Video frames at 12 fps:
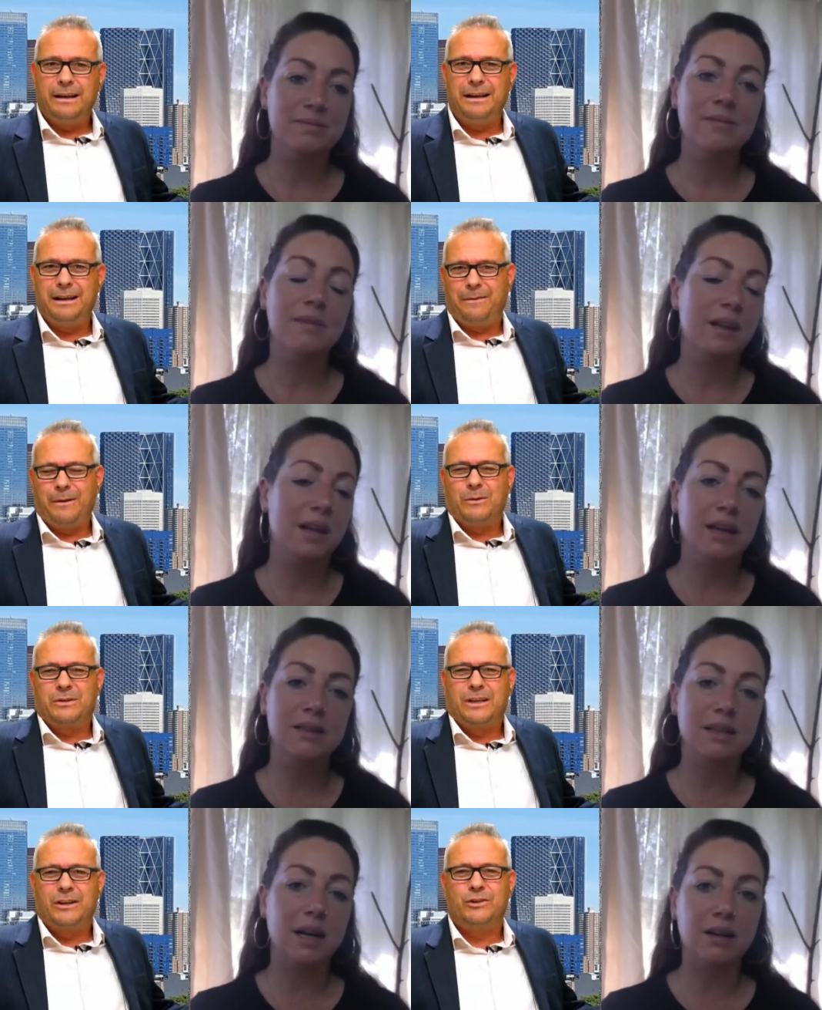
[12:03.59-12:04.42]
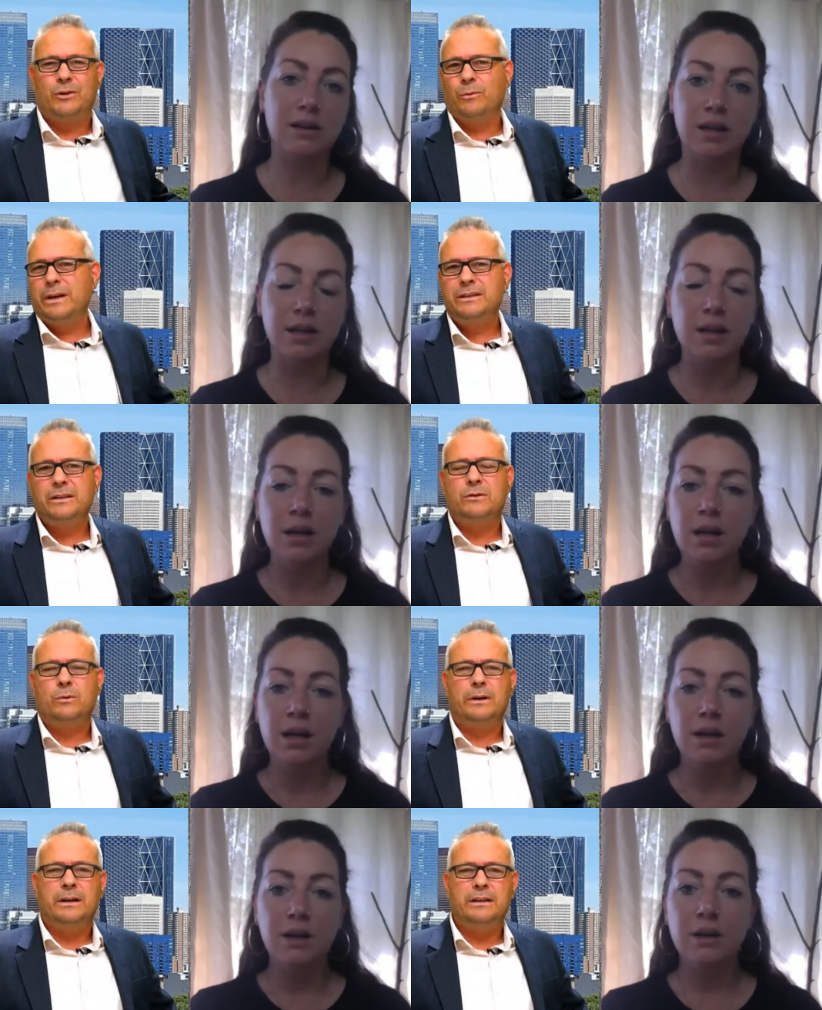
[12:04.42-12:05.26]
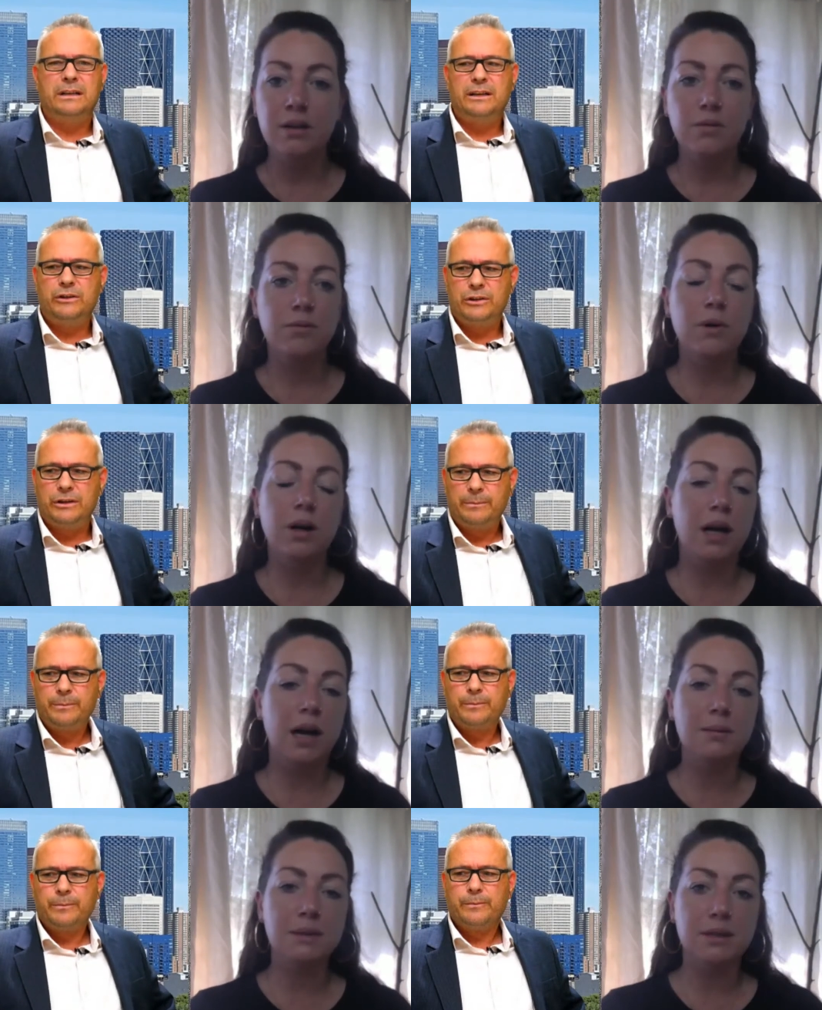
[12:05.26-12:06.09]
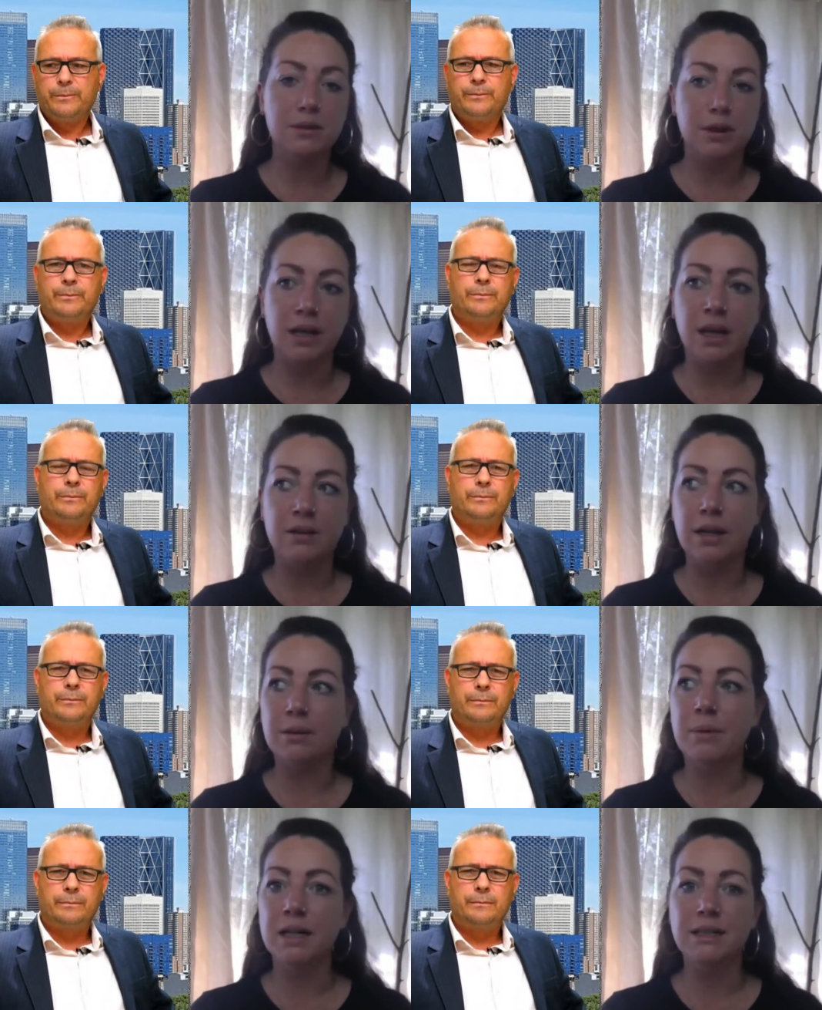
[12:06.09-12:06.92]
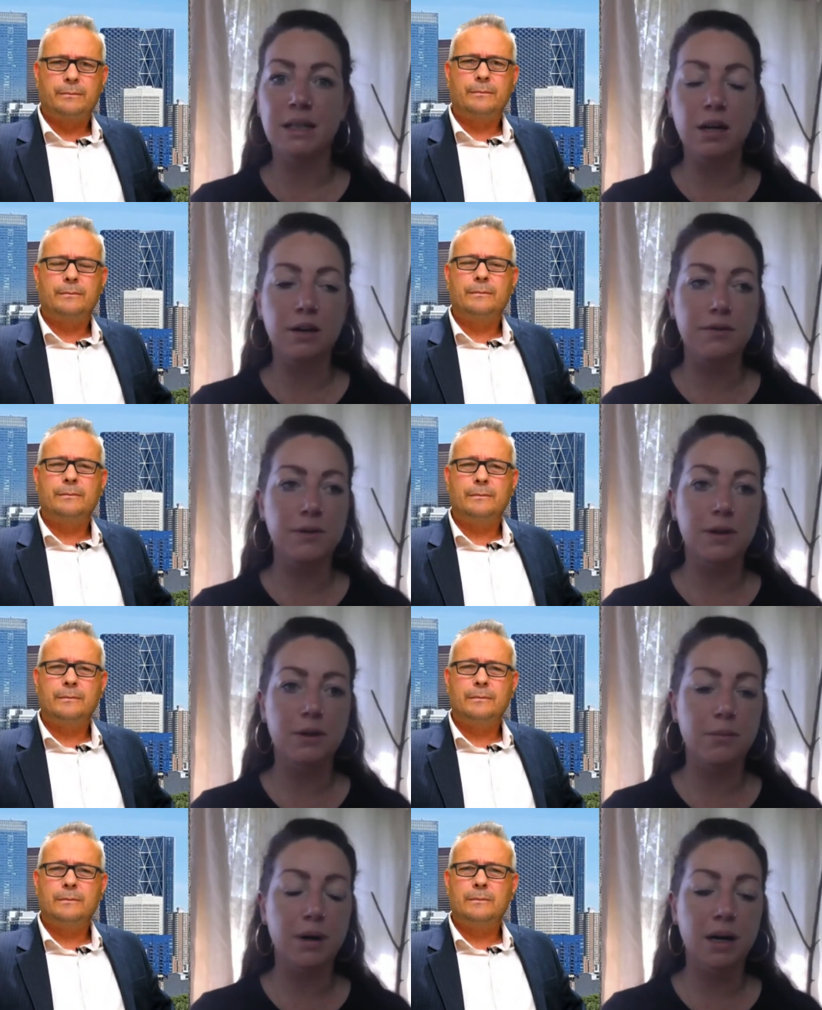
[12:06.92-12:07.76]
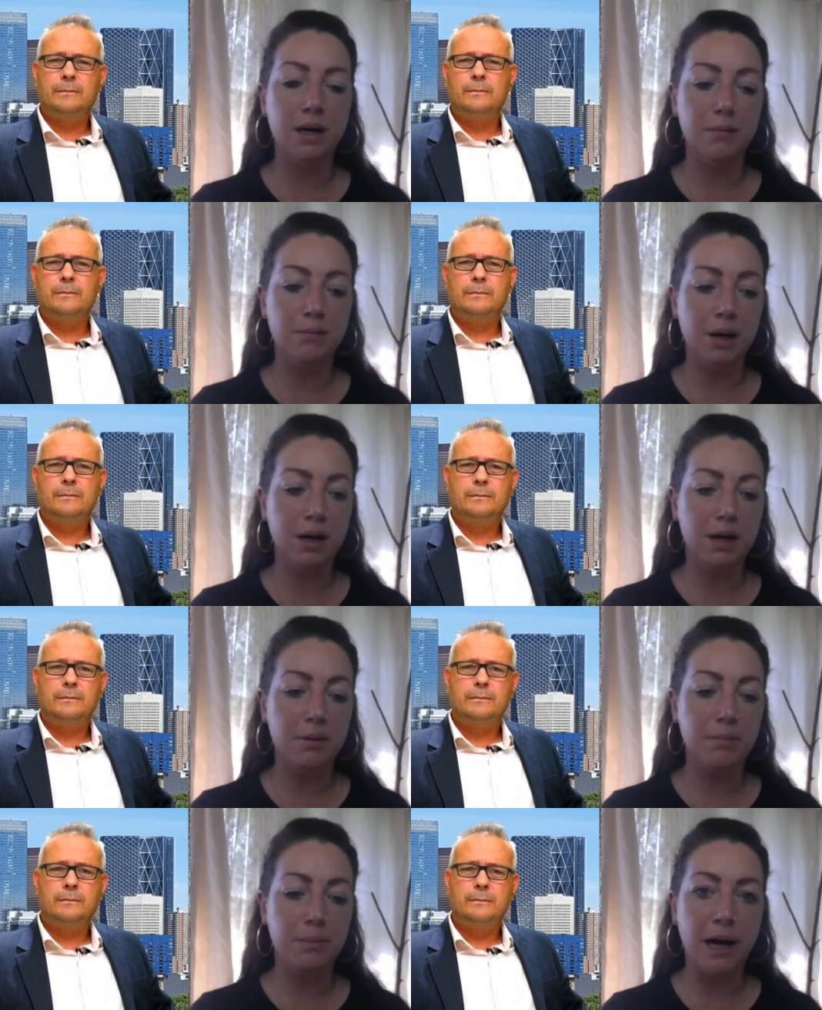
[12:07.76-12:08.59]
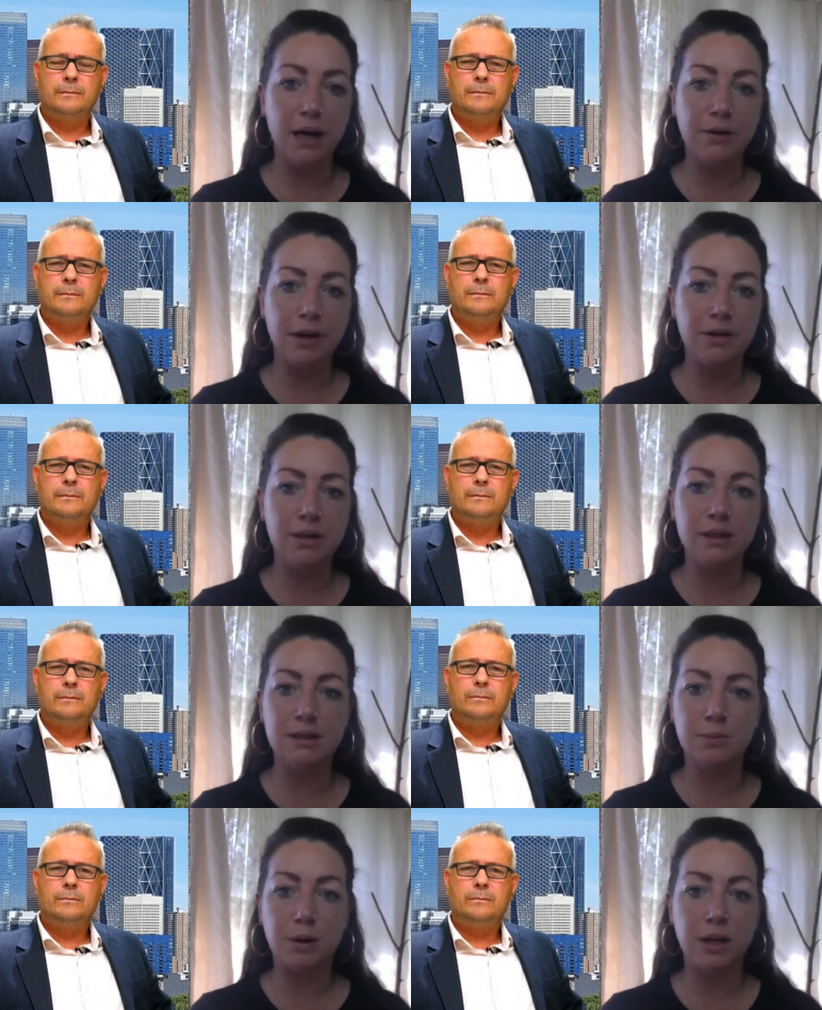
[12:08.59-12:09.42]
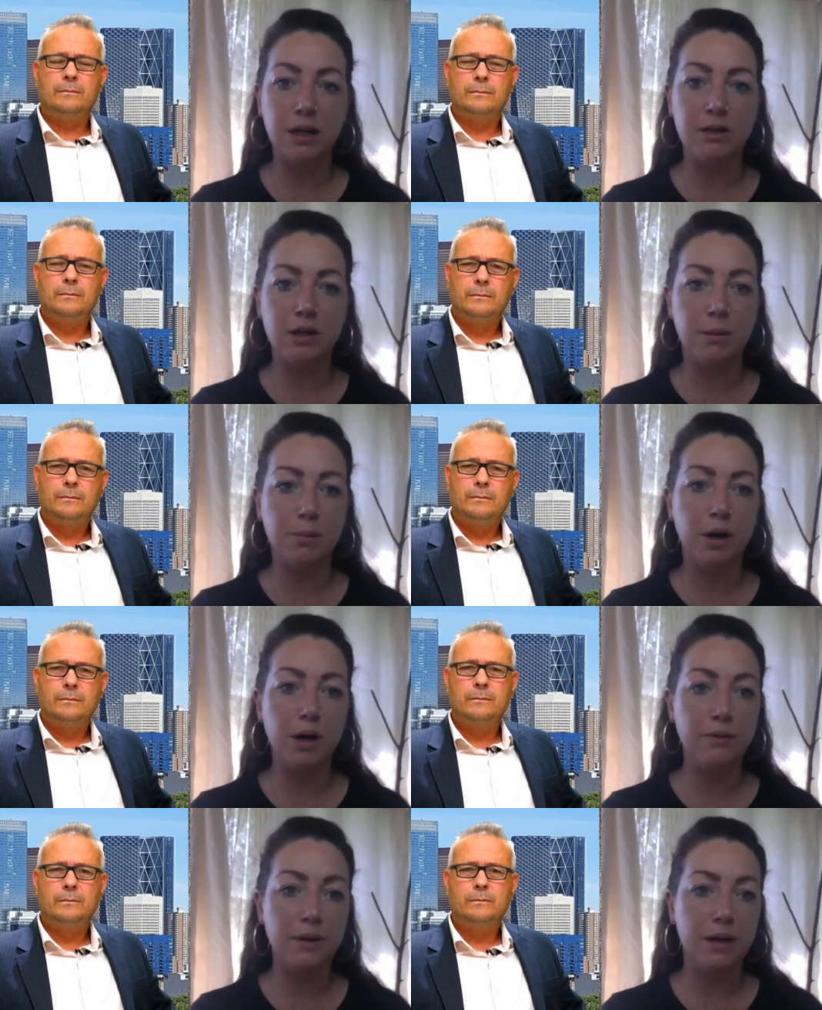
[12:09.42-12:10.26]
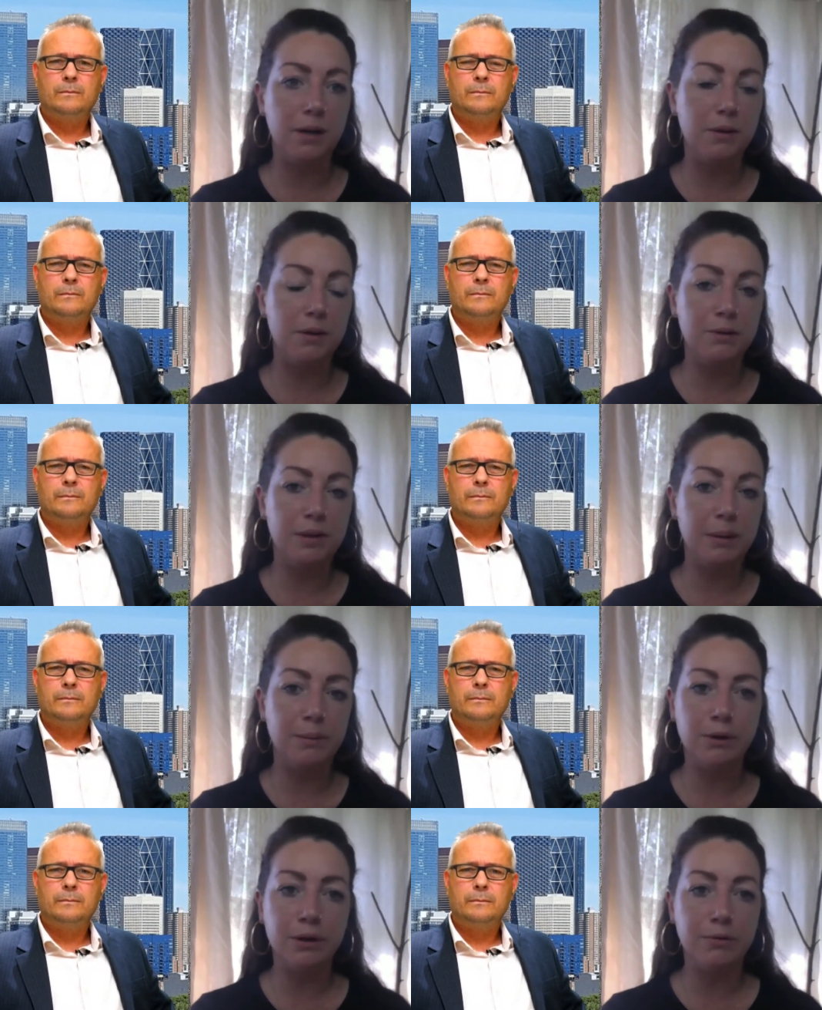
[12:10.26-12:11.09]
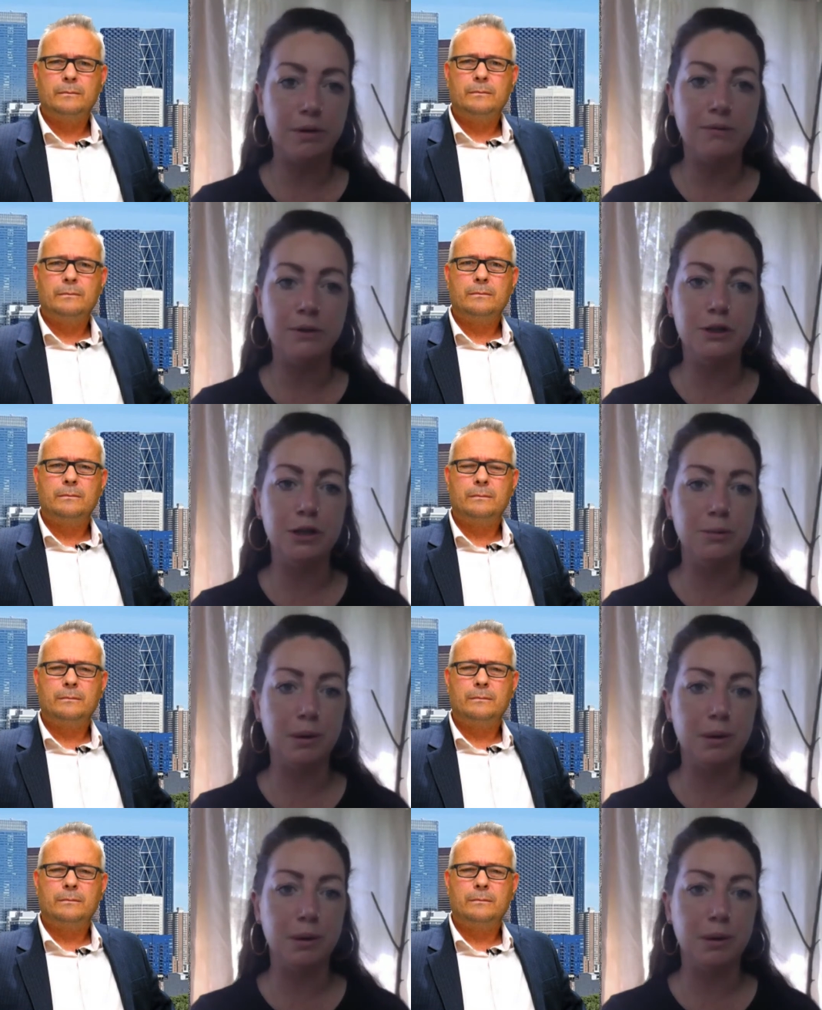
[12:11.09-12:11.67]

Speaker 1: if it was such exactly. a racist organization? Well,
Speaker 2: absolutely. And like myself, you know, my my background is working in nonprofit. I worked with immigrant and refugee